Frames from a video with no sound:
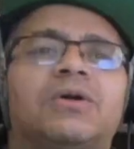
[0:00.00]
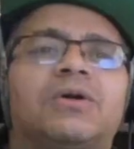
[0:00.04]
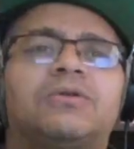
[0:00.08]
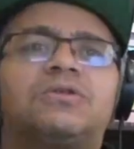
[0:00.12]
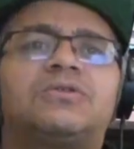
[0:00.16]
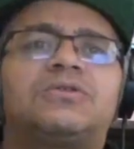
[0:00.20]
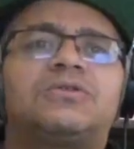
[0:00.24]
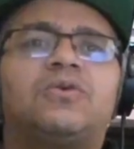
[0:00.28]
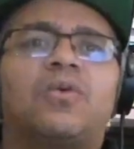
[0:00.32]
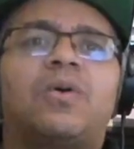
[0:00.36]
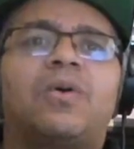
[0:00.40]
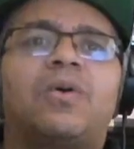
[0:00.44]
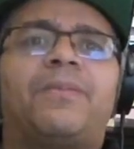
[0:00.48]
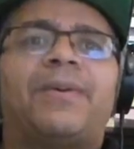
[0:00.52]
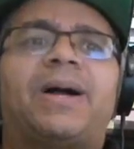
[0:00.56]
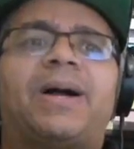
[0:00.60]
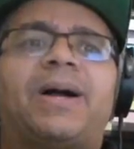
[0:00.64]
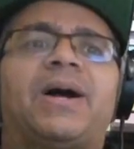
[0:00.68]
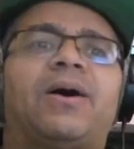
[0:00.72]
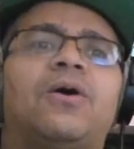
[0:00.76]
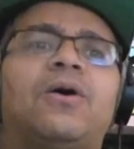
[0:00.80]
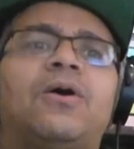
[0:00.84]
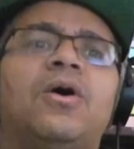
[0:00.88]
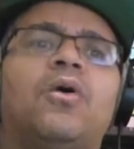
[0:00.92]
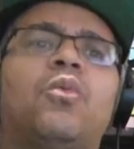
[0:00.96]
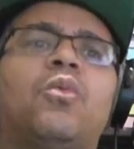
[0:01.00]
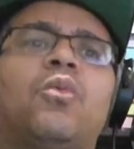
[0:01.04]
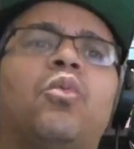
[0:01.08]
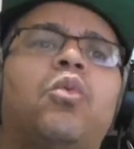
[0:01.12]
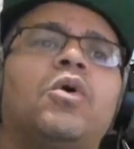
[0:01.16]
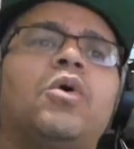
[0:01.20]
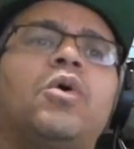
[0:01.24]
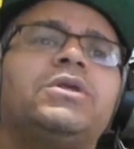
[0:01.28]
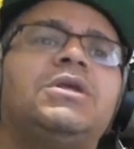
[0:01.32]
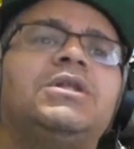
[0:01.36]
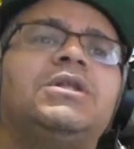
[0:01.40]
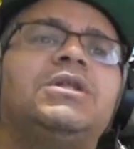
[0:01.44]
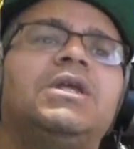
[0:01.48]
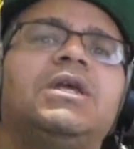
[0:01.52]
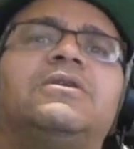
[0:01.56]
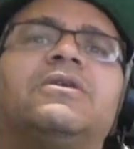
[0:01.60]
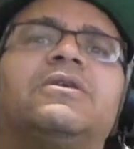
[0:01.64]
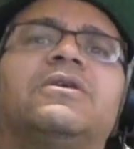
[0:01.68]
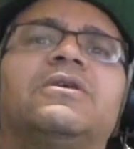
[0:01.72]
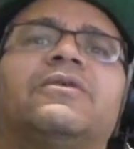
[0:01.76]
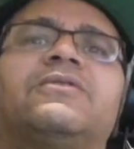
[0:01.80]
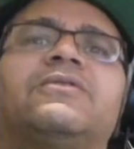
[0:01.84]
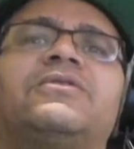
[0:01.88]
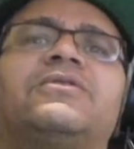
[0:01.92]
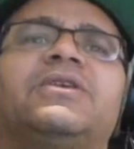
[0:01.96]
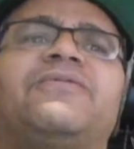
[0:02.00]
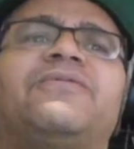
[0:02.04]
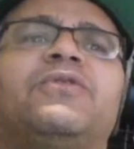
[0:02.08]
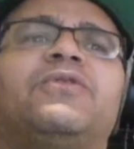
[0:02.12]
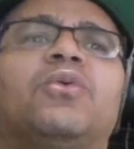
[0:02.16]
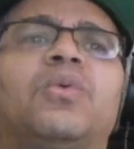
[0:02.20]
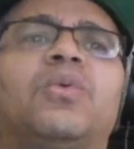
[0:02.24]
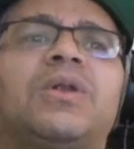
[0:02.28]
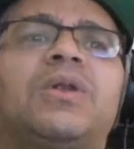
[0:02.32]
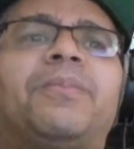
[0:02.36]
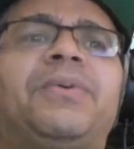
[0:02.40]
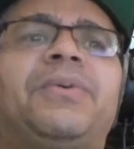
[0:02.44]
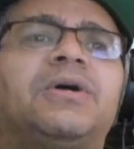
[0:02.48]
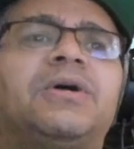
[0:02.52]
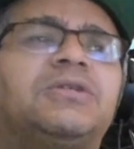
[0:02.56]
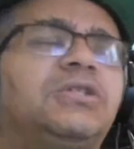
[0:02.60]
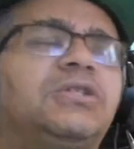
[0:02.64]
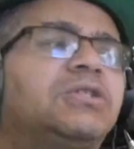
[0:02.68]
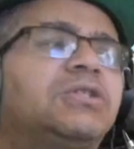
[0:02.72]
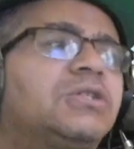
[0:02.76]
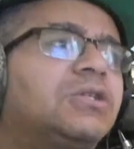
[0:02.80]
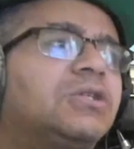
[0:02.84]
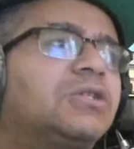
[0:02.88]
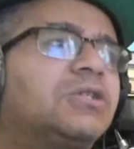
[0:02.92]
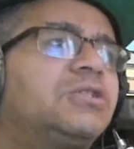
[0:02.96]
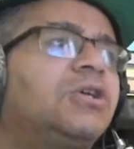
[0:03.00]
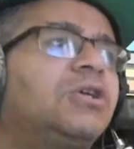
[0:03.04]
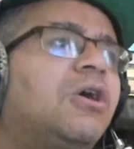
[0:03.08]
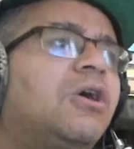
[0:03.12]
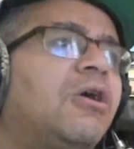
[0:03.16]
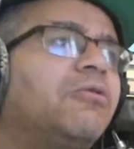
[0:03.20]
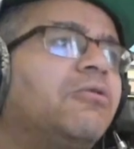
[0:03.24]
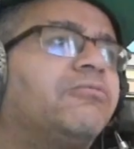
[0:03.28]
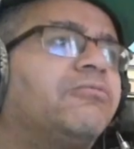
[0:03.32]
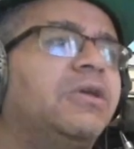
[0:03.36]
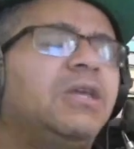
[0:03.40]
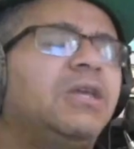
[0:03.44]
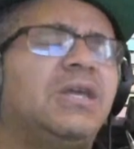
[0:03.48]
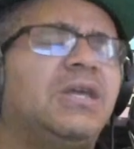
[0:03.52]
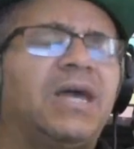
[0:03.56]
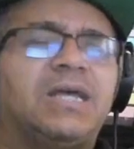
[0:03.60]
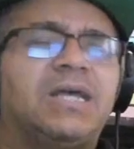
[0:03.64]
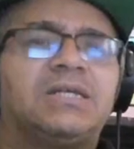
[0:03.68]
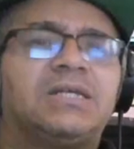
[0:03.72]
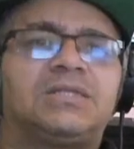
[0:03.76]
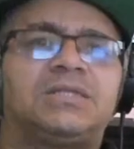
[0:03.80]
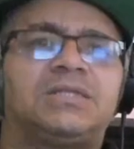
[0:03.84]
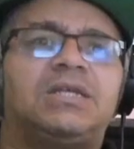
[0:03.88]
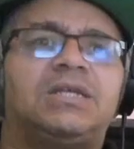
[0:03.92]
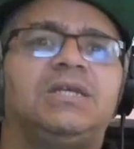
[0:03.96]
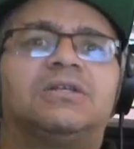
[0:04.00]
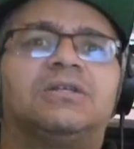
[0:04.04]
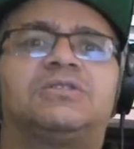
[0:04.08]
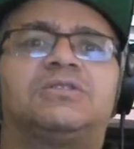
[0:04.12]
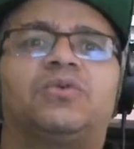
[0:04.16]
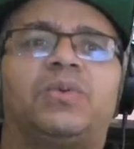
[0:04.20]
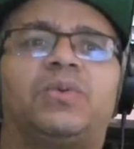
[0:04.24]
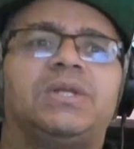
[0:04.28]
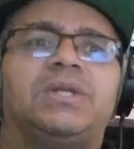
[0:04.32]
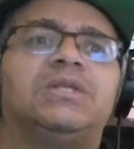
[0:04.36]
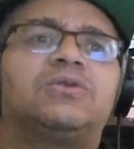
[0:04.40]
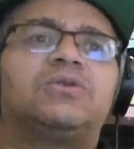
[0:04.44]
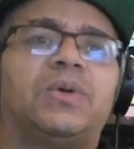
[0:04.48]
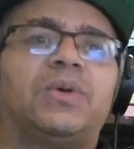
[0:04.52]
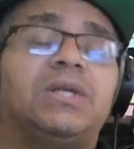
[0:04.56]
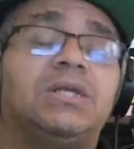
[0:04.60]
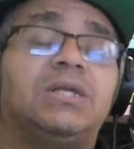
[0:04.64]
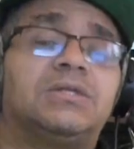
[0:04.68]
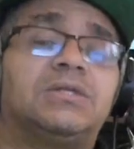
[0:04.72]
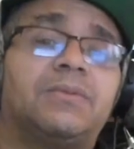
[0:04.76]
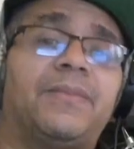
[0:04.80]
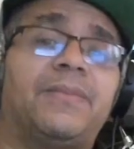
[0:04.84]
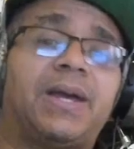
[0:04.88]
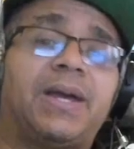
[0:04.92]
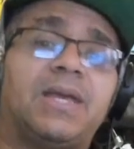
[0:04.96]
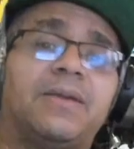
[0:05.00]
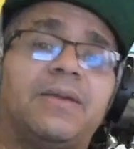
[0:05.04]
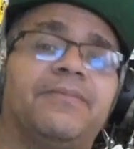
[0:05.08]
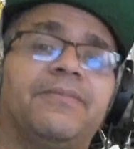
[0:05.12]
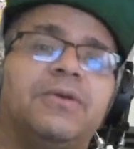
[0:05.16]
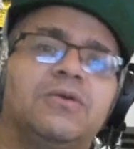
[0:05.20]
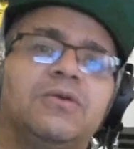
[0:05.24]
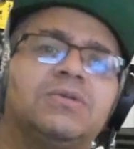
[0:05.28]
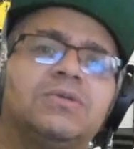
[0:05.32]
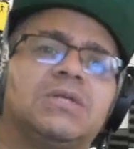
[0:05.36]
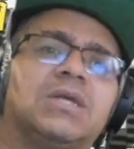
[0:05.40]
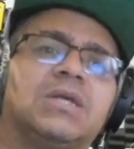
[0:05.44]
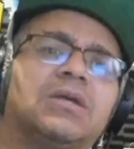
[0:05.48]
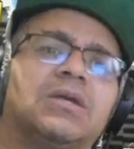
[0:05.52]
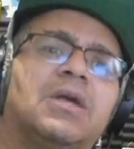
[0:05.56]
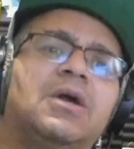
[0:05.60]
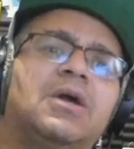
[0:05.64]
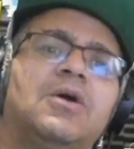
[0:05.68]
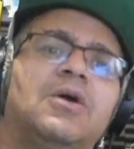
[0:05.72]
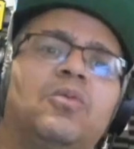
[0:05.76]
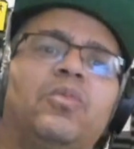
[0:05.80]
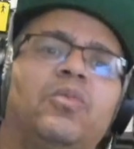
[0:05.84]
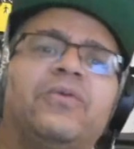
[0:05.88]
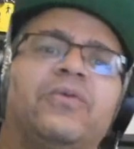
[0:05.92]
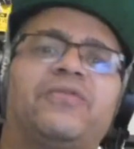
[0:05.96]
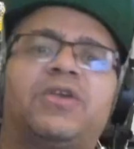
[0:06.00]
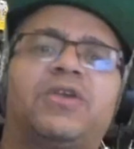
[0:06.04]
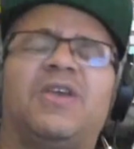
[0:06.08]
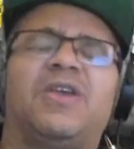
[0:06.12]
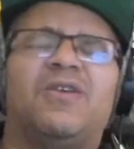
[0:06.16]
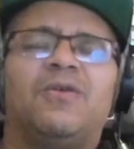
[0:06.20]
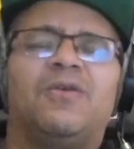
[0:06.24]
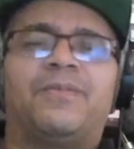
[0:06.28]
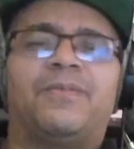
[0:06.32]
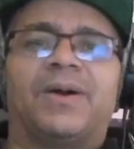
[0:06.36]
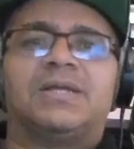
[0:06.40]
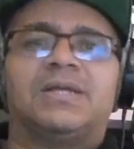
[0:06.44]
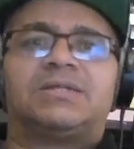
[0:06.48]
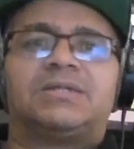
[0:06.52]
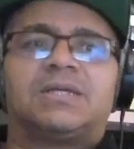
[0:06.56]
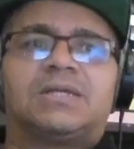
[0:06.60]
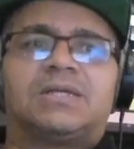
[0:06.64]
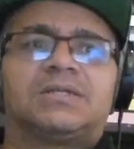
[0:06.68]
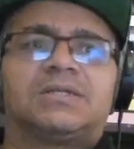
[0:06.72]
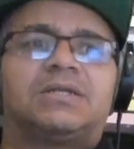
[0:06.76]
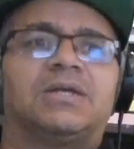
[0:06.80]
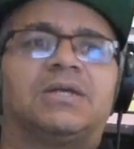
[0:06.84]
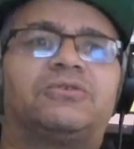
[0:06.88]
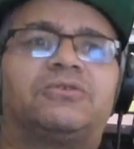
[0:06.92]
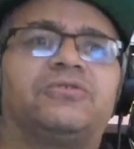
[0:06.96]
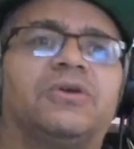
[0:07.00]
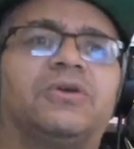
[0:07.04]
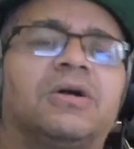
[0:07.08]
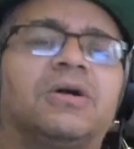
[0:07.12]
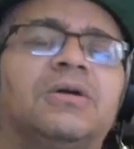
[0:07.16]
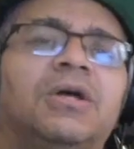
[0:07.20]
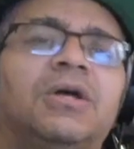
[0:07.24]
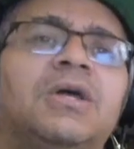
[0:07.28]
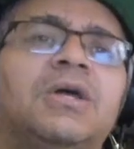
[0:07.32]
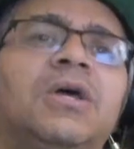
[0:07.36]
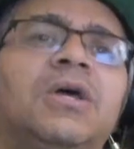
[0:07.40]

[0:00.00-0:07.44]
we're going to talk about what you need to, if you want to purchase an Atari S T in twenty twenty to make music with Cubase, et cetera.